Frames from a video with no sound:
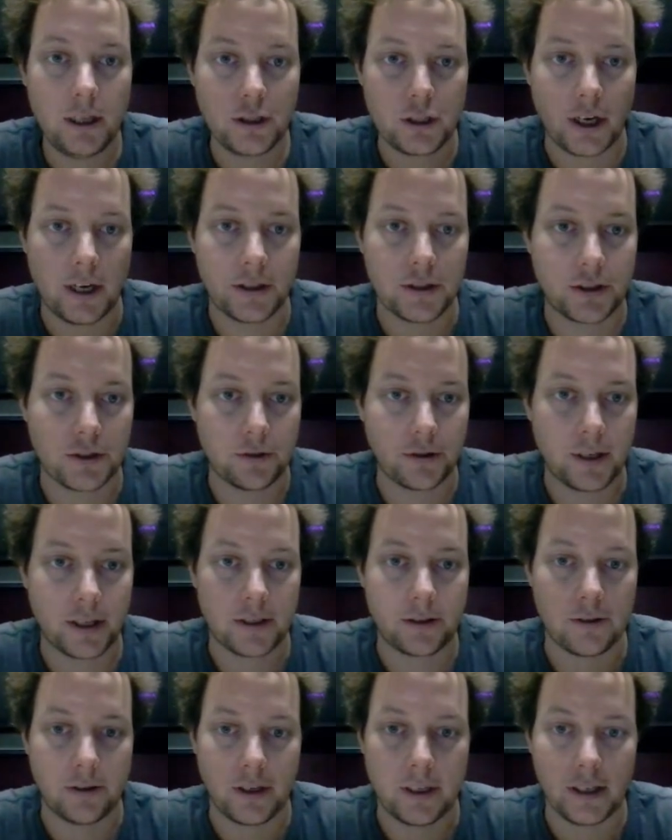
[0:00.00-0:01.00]
change
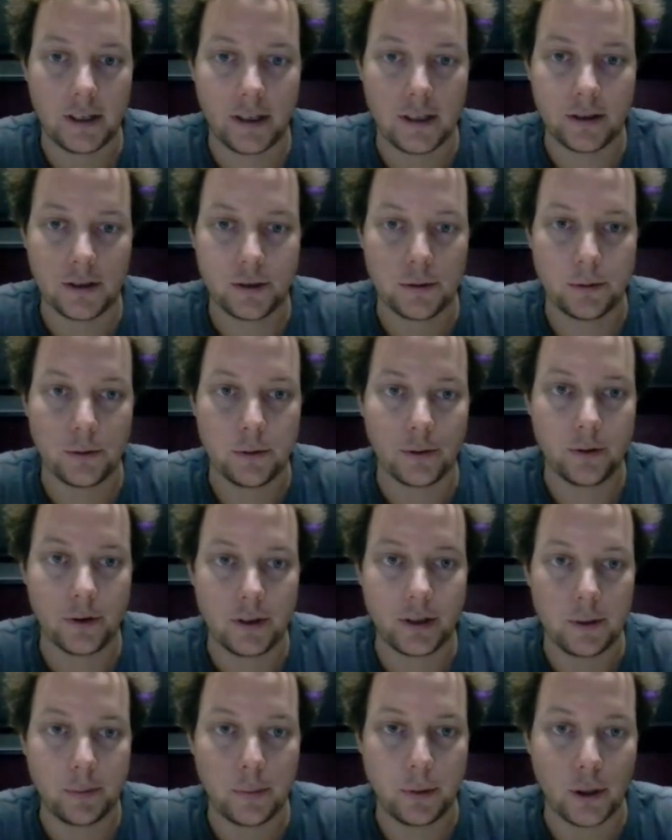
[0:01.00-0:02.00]
directory into
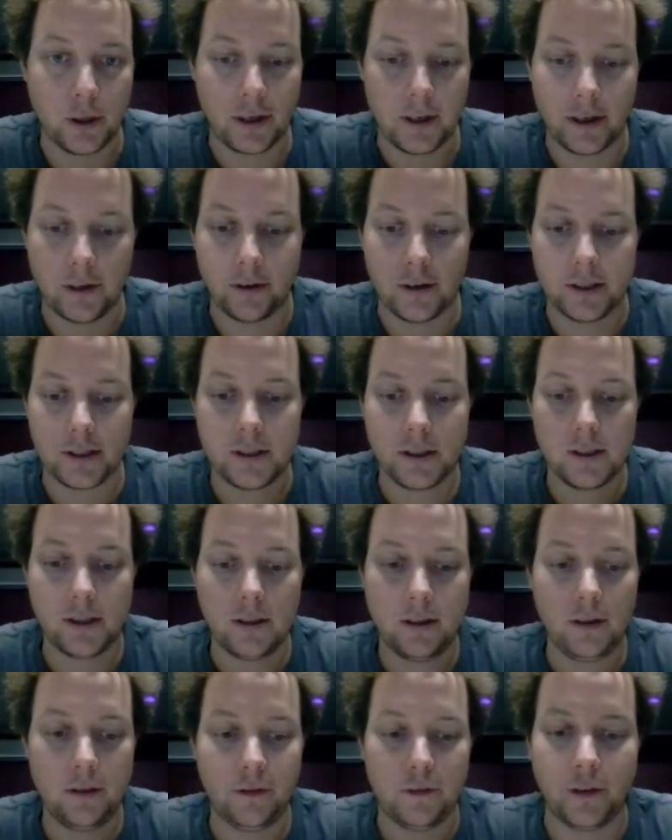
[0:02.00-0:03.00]
the binaries
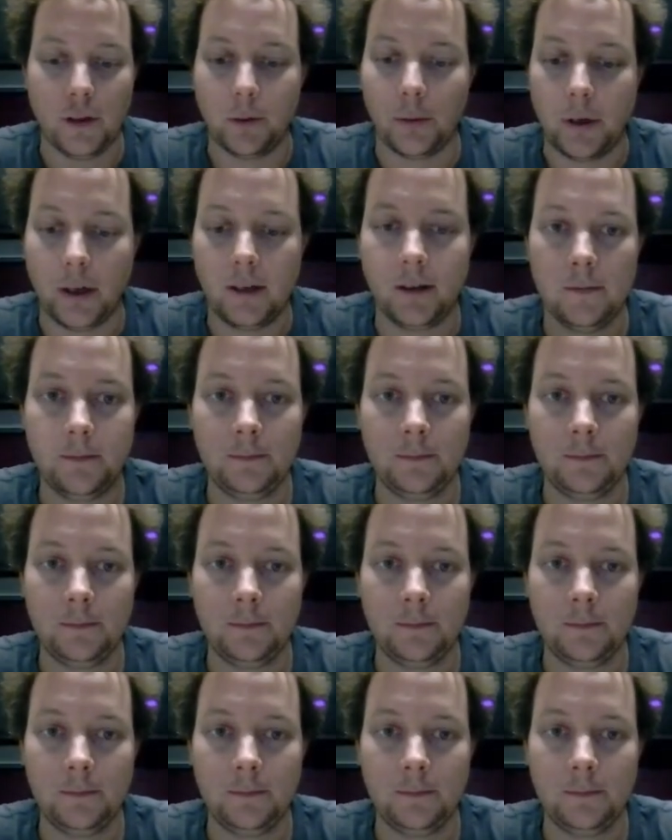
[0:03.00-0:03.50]
folder.